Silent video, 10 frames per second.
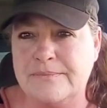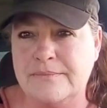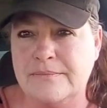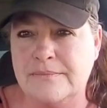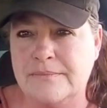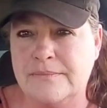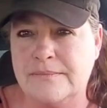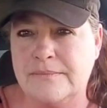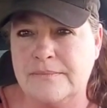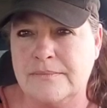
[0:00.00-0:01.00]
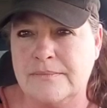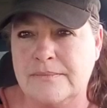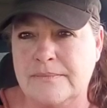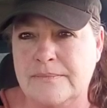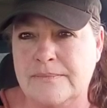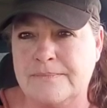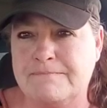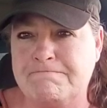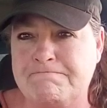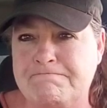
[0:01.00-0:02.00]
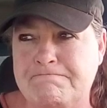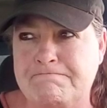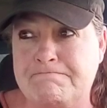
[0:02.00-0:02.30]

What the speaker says: (silence)